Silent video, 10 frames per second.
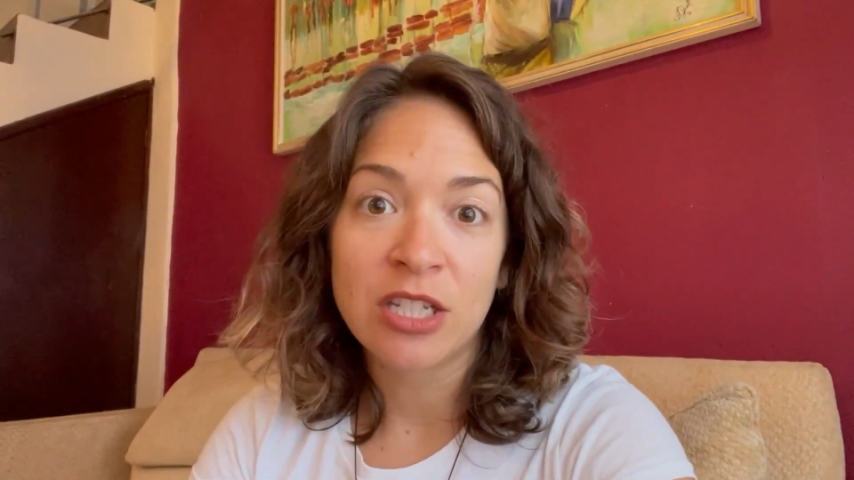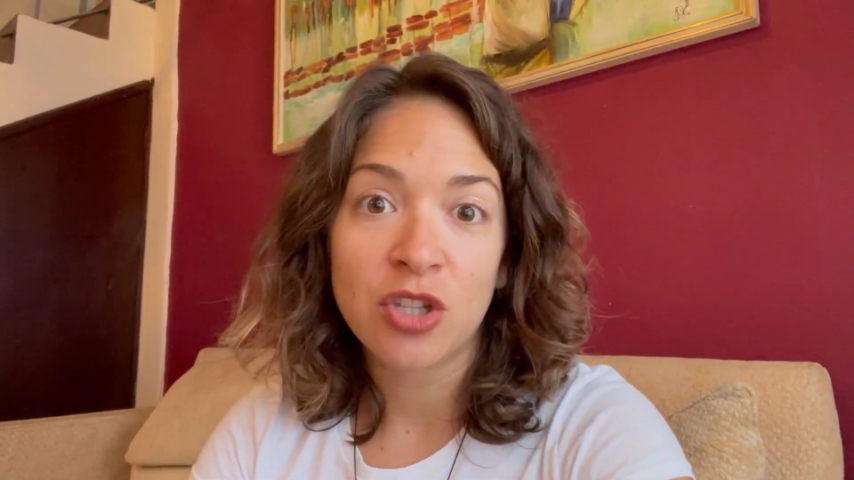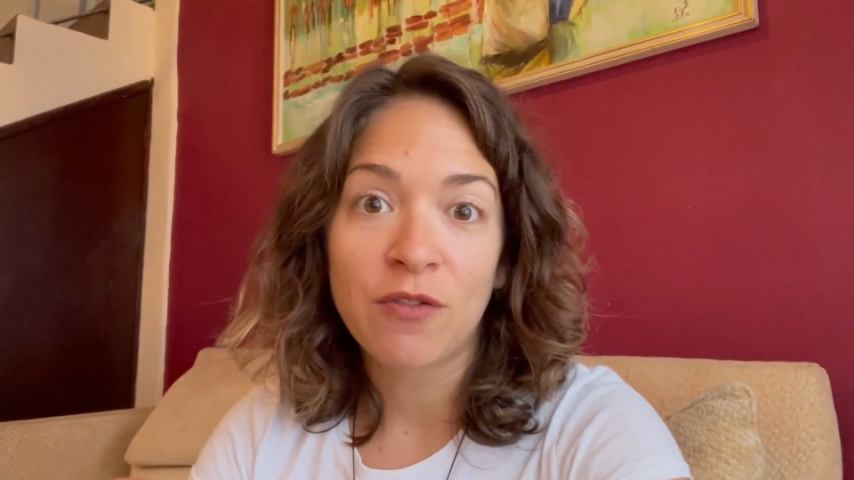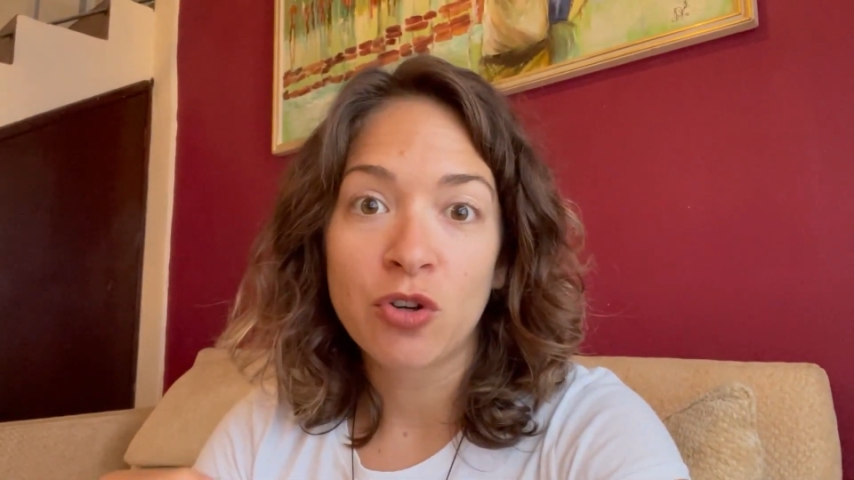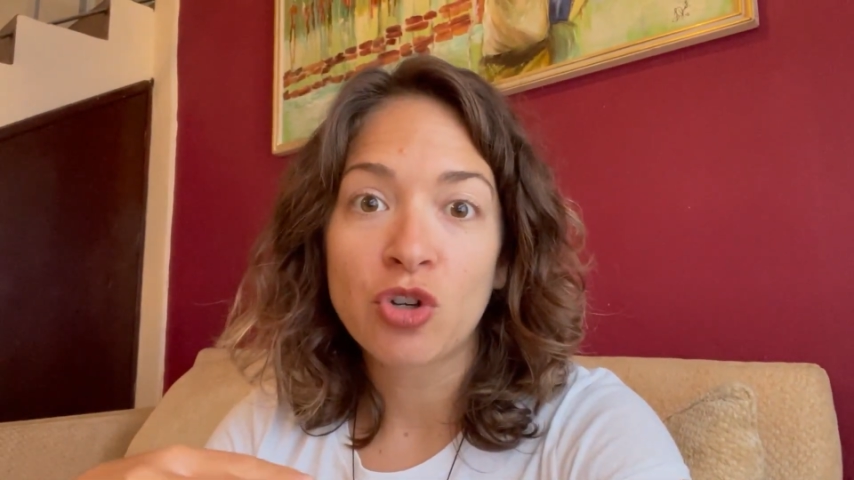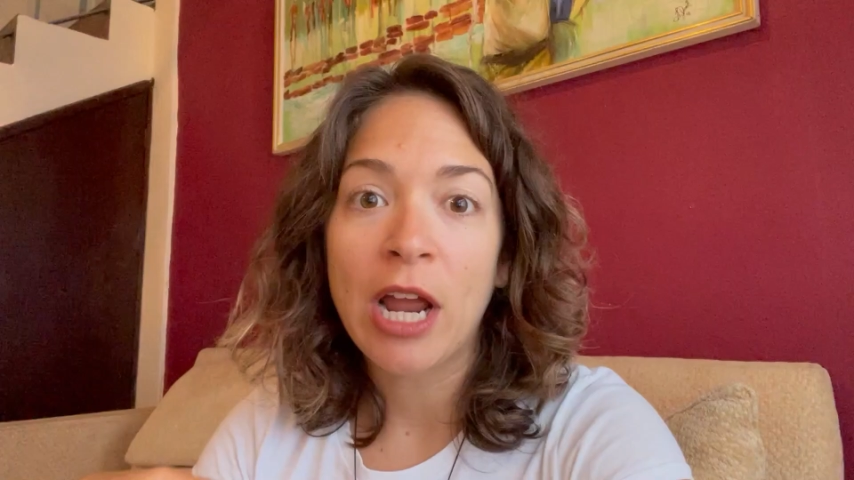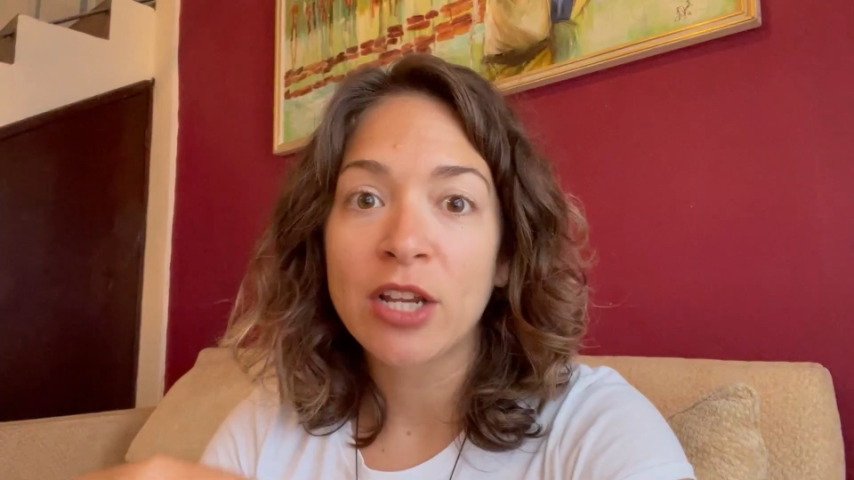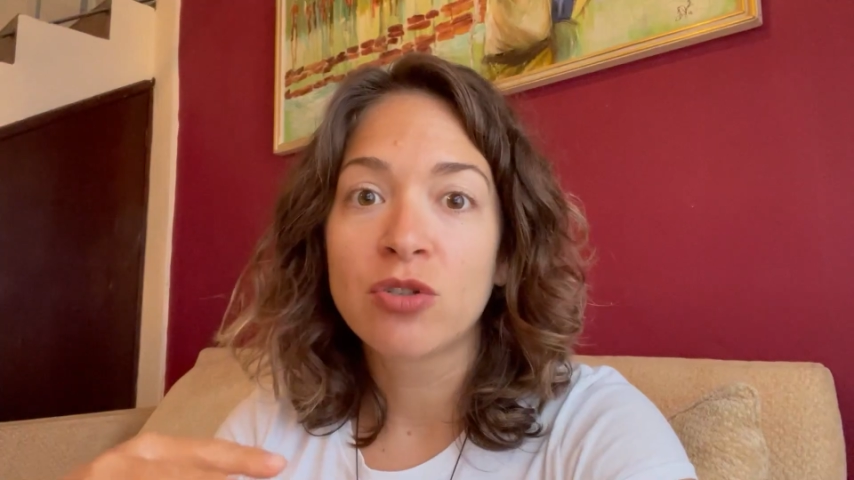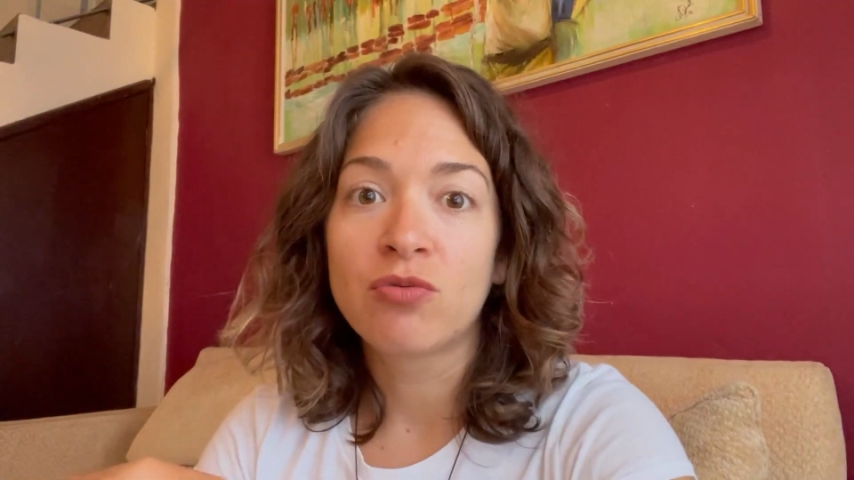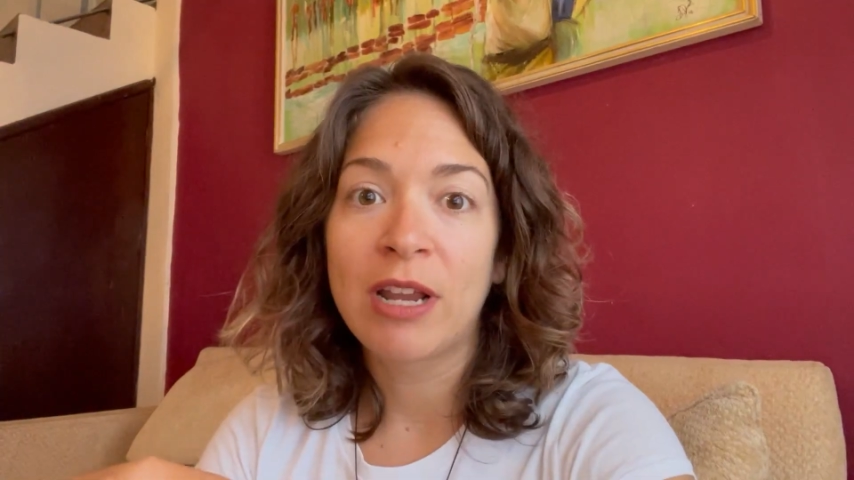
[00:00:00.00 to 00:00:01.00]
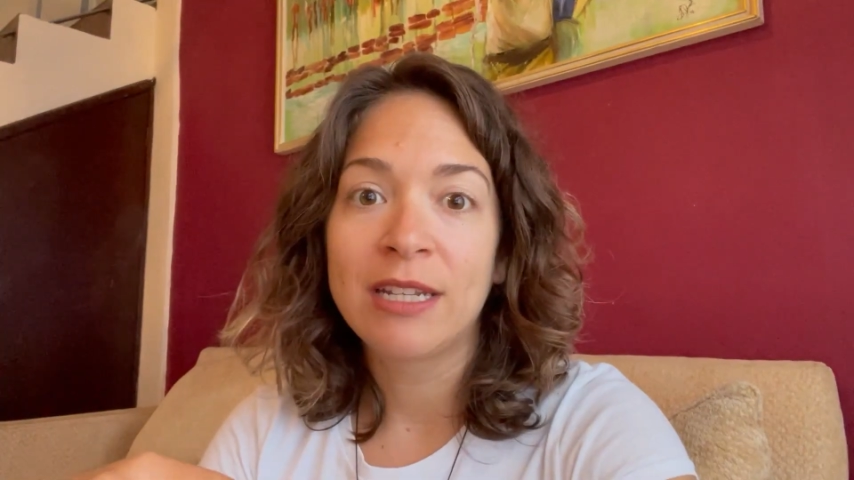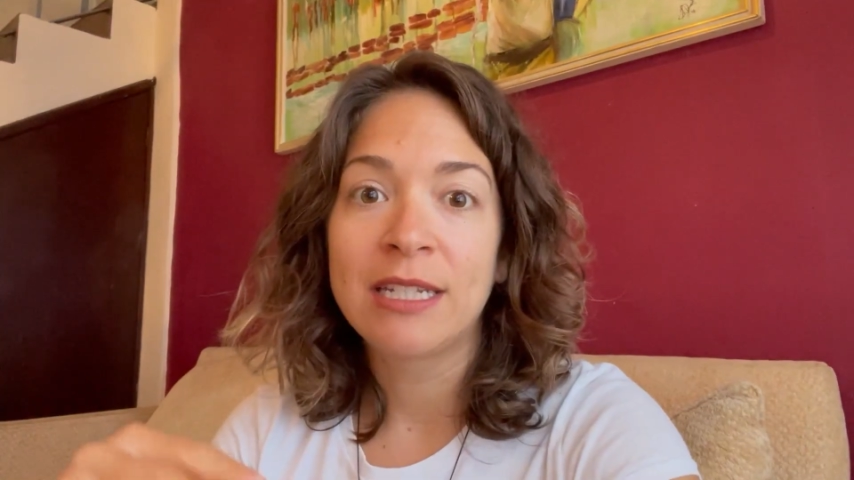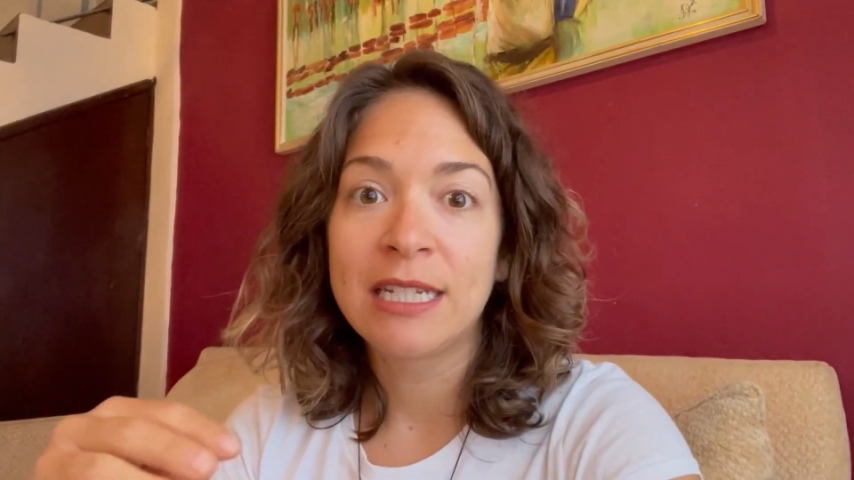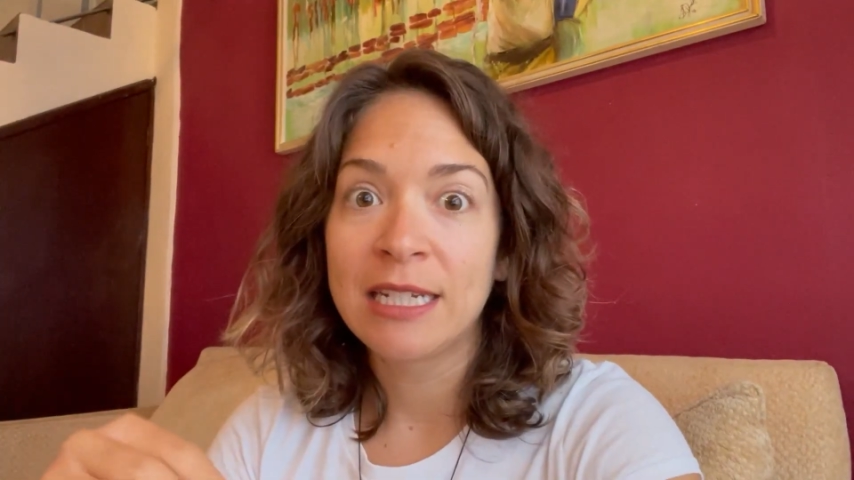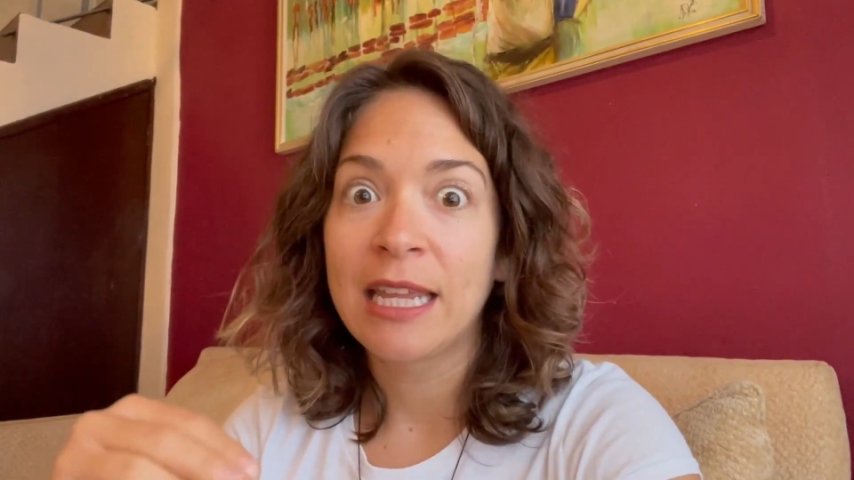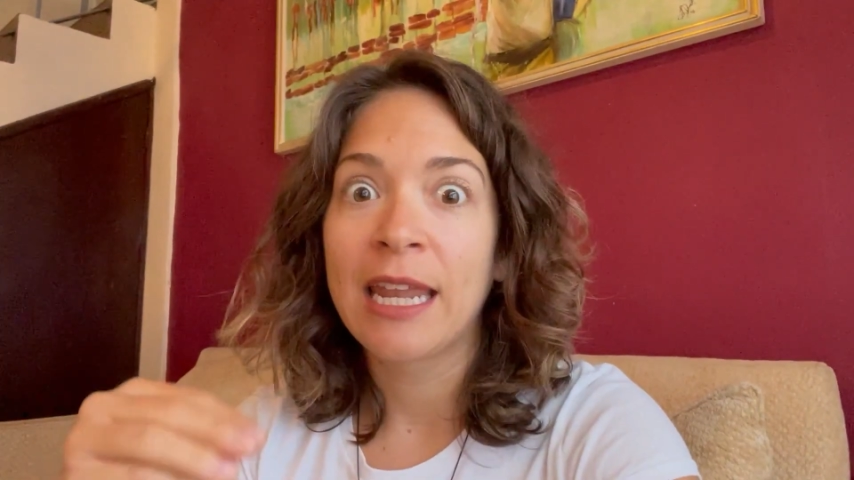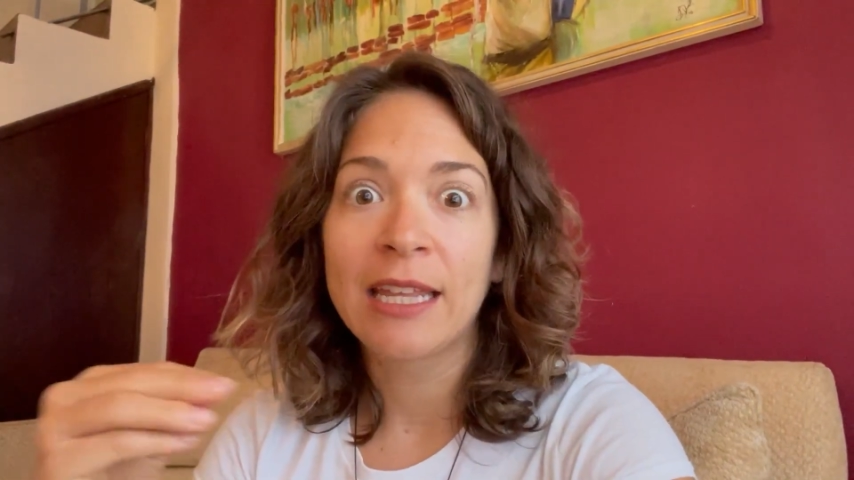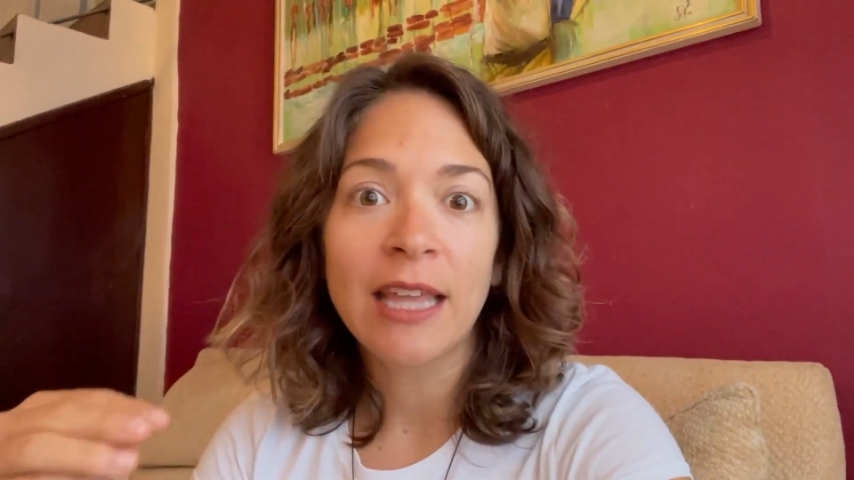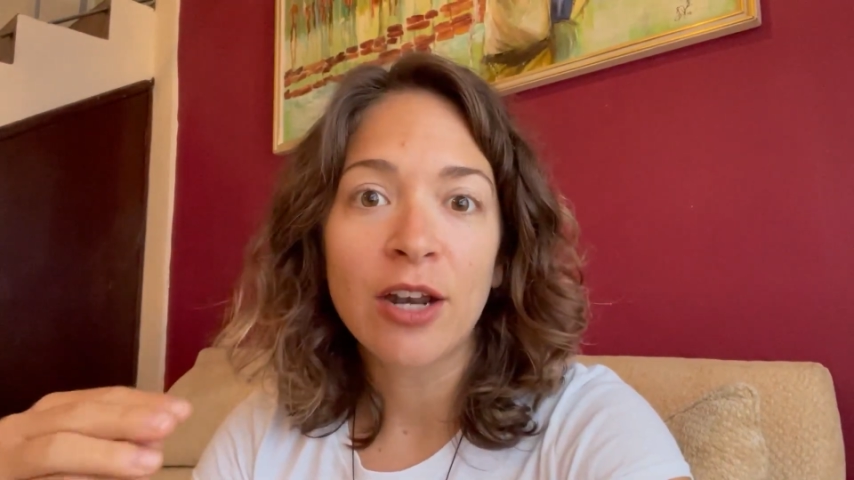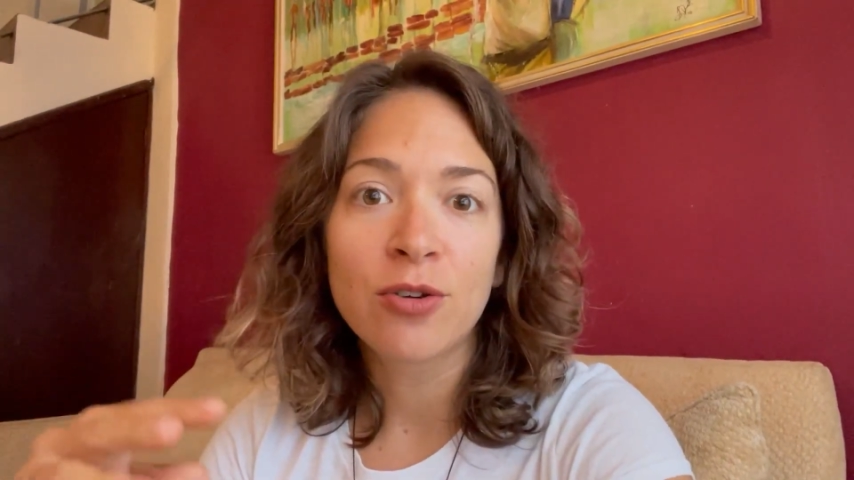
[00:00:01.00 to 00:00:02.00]
So if you're trying to rent in
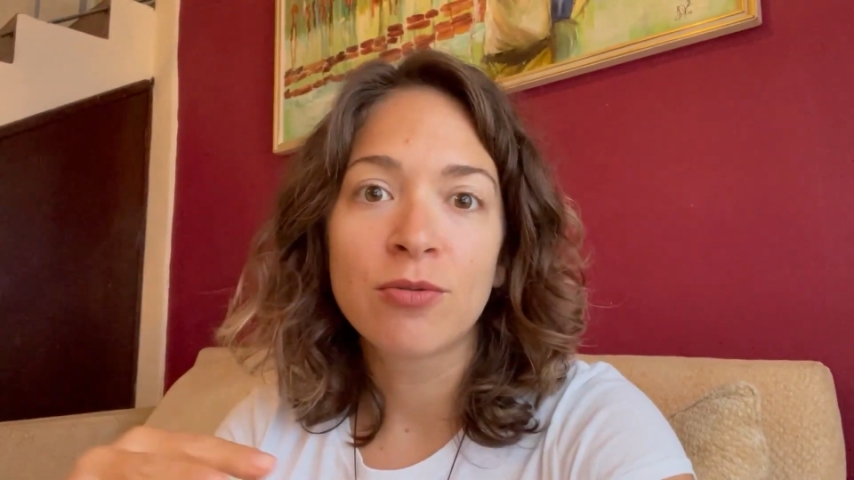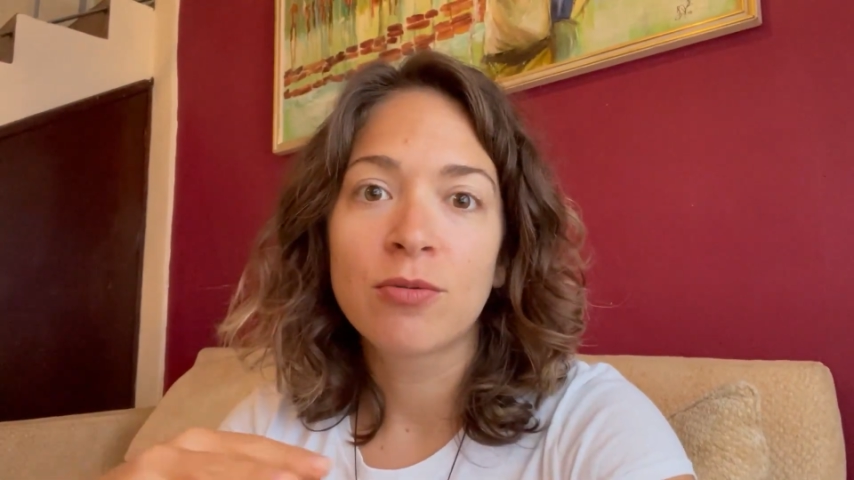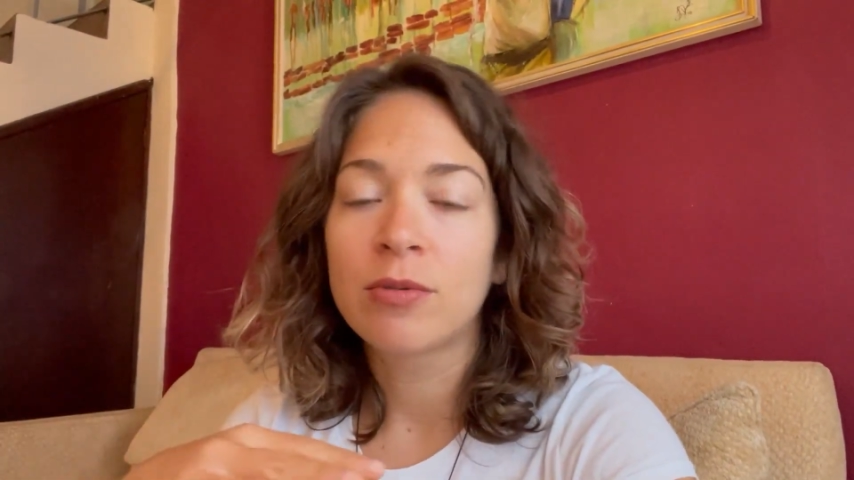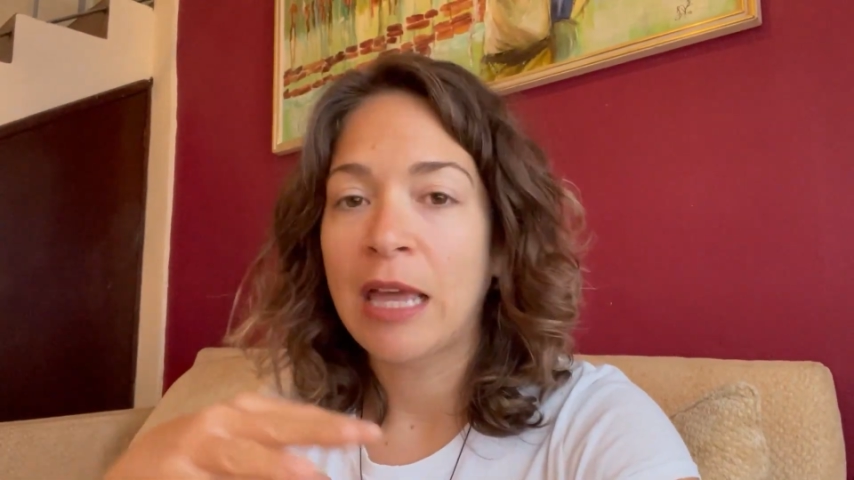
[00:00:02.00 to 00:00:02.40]
Querétaro,